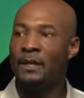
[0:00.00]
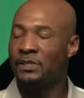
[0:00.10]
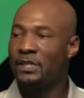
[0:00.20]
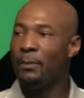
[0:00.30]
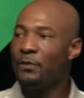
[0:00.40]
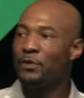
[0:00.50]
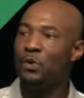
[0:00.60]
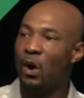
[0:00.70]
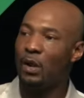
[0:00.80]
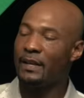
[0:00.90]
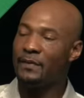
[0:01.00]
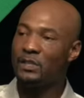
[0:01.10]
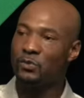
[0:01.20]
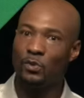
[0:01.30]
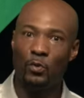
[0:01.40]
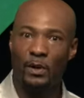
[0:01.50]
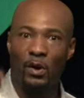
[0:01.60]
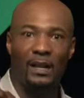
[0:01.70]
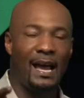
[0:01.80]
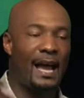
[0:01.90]
Some of you all in this room and
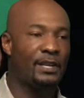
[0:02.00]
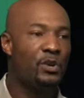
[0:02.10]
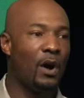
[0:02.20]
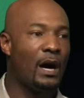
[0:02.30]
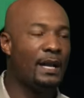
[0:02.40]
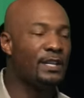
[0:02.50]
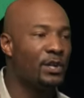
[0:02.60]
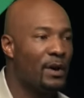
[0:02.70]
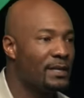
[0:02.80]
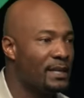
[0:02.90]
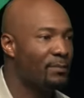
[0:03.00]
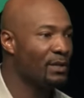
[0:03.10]
online, you are anointed,